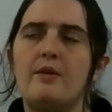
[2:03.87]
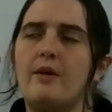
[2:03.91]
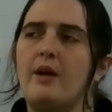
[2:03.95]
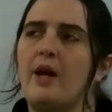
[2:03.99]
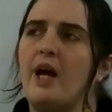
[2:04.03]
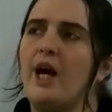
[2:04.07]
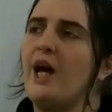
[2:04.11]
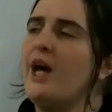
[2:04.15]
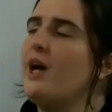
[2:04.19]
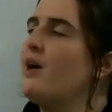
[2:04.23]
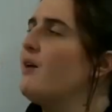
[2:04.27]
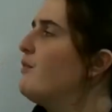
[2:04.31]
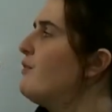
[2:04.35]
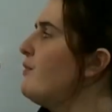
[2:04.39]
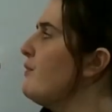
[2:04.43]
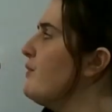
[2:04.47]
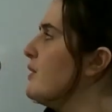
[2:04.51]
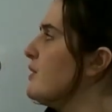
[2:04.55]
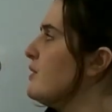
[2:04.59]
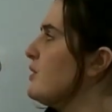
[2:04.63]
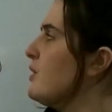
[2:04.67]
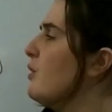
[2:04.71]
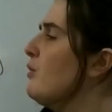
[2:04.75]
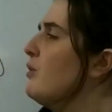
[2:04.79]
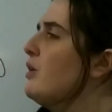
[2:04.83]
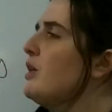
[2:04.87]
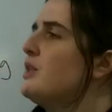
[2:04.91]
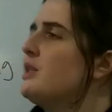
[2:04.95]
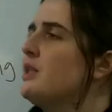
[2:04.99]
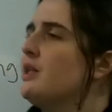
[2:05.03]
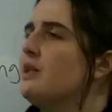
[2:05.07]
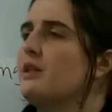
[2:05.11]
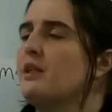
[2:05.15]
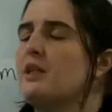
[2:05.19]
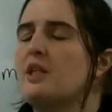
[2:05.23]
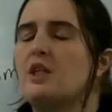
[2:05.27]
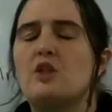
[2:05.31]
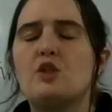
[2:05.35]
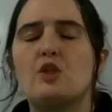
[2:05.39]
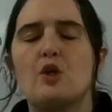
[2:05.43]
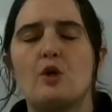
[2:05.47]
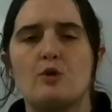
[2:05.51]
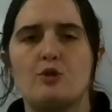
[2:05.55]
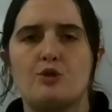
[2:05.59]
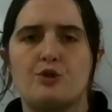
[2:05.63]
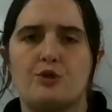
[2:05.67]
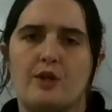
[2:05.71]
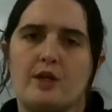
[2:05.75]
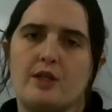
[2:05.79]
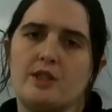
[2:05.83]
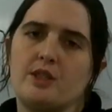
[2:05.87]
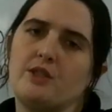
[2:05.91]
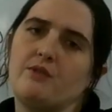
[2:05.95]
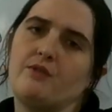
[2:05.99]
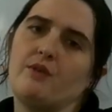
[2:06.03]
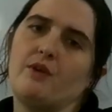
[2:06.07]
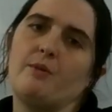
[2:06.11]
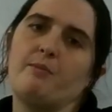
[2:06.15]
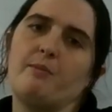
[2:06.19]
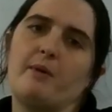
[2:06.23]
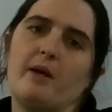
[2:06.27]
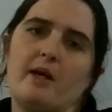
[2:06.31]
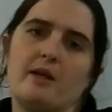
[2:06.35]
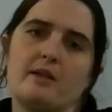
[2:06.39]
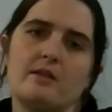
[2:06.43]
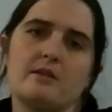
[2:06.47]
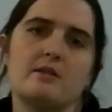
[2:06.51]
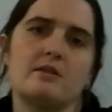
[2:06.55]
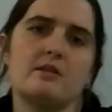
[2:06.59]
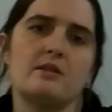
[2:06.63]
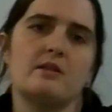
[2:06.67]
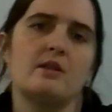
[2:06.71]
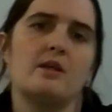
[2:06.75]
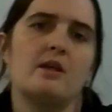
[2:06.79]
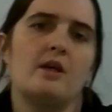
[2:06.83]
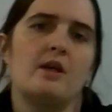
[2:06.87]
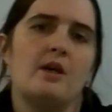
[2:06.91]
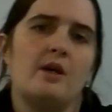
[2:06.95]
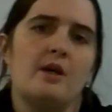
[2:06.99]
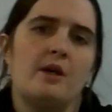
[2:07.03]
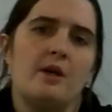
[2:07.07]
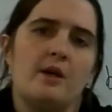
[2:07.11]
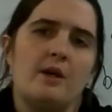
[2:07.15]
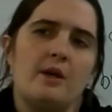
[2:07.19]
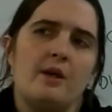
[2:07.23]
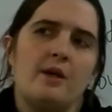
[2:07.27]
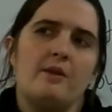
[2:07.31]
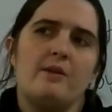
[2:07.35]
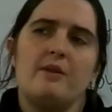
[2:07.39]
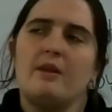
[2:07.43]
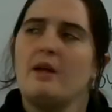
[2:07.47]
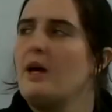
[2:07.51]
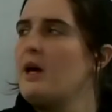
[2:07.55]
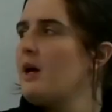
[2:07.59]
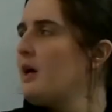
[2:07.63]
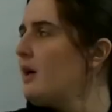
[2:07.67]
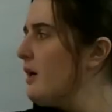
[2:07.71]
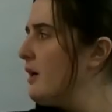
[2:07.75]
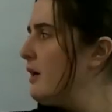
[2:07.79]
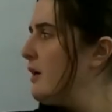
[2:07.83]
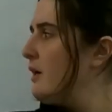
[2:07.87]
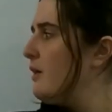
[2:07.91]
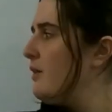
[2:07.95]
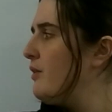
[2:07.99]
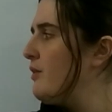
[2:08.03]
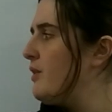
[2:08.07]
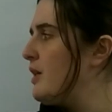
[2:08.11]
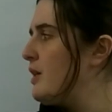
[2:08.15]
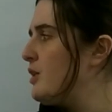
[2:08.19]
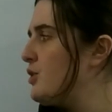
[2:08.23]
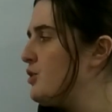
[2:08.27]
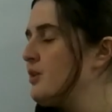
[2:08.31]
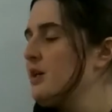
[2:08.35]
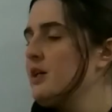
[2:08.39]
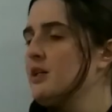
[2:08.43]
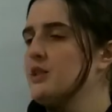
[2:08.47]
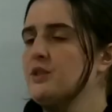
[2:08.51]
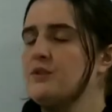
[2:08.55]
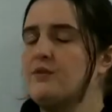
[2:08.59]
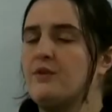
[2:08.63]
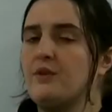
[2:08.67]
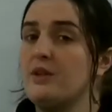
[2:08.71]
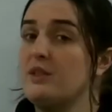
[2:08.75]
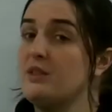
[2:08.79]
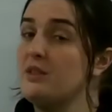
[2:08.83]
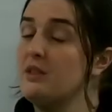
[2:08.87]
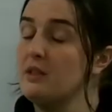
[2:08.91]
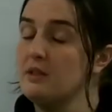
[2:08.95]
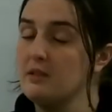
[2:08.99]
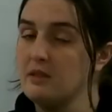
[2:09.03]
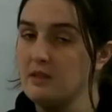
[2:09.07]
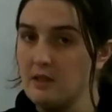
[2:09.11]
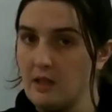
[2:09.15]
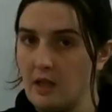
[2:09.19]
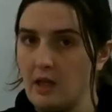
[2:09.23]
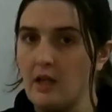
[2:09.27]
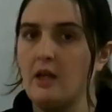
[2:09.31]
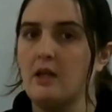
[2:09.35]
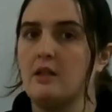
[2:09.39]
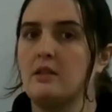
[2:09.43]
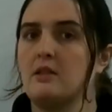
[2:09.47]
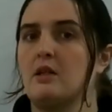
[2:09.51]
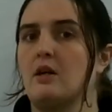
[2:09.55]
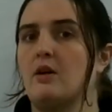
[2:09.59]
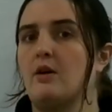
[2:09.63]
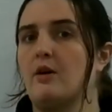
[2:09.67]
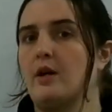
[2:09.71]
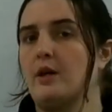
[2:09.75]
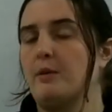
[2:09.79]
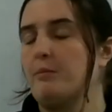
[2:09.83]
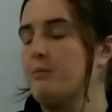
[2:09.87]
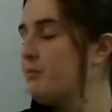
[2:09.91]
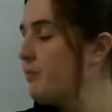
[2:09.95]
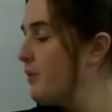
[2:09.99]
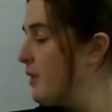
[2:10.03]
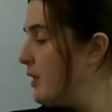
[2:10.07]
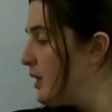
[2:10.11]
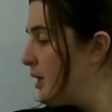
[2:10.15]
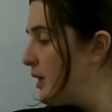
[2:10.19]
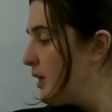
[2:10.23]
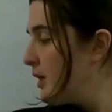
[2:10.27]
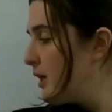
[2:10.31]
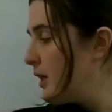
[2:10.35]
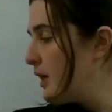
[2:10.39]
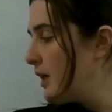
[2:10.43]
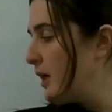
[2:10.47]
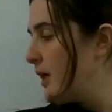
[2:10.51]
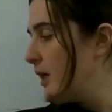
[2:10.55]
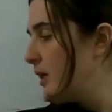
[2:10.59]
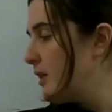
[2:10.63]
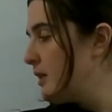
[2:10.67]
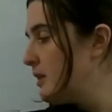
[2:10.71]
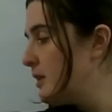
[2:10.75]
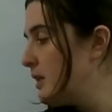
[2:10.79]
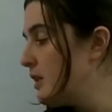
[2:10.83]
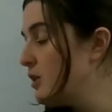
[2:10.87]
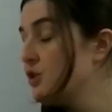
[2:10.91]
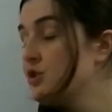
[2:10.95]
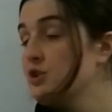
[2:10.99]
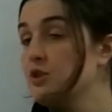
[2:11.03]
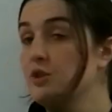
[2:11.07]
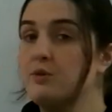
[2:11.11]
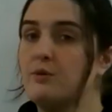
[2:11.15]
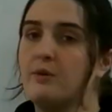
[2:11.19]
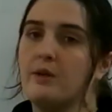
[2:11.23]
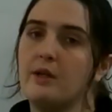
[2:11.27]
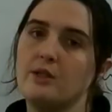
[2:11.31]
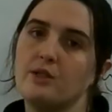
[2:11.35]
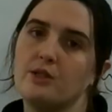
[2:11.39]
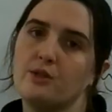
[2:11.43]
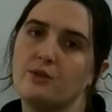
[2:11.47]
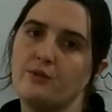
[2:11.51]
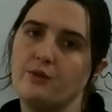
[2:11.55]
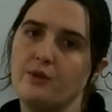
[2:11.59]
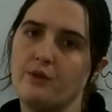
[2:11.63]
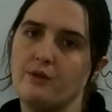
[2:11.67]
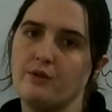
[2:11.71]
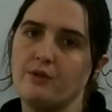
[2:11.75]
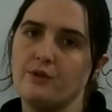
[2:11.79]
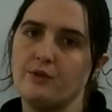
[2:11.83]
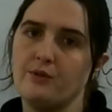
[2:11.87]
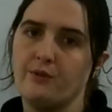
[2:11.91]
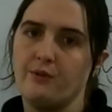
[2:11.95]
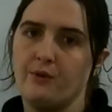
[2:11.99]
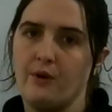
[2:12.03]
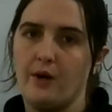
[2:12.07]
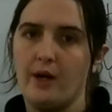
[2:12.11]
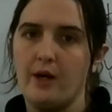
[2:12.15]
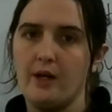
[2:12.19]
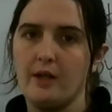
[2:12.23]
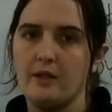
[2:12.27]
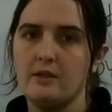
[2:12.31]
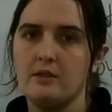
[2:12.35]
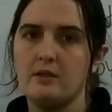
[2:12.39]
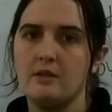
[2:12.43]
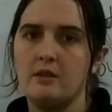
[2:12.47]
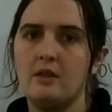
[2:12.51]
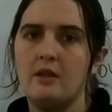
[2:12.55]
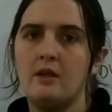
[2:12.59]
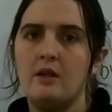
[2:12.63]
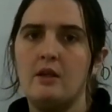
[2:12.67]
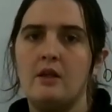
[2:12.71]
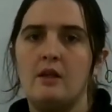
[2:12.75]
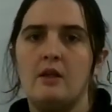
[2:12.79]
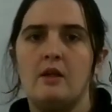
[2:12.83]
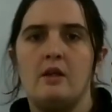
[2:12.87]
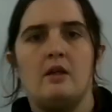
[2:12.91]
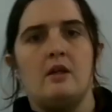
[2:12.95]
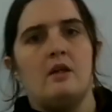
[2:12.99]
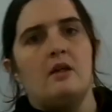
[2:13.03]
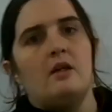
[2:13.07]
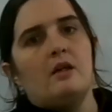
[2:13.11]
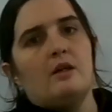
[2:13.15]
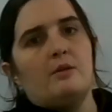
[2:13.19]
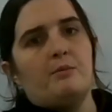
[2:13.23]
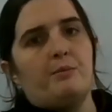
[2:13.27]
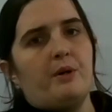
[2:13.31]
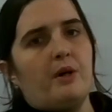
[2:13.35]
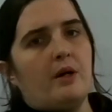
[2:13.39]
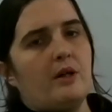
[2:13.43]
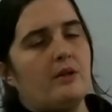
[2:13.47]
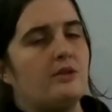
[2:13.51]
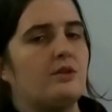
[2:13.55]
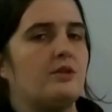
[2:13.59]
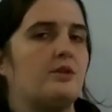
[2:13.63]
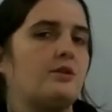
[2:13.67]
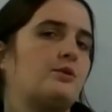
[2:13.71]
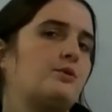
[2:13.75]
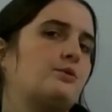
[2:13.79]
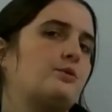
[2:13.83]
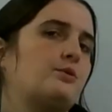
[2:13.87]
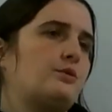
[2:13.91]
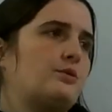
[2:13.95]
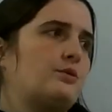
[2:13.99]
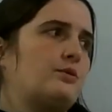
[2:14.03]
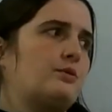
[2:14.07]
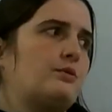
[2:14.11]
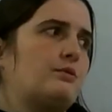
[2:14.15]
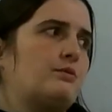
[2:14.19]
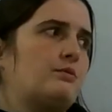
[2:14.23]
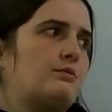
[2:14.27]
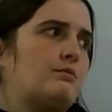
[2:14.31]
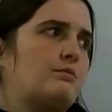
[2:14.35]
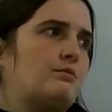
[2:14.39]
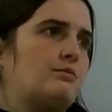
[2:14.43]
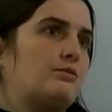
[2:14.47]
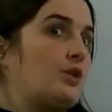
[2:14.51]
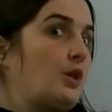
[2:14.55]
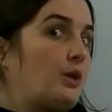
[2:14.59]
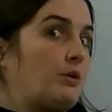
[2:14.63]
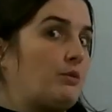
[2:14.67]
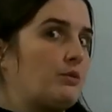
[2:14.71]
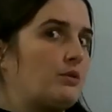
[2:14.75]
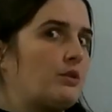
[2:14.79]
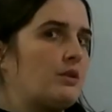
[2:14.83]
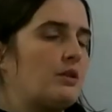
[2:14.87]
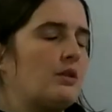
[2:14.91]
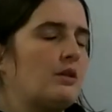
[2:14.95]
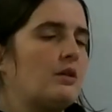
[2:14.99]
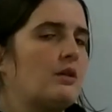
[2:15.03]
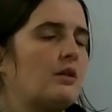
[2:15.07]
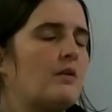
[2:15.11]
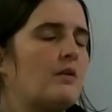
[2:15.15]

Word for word: have this whole idea that they don't transfer mass, that the transfer does take time, and they do interfere and diffract, and particles don't.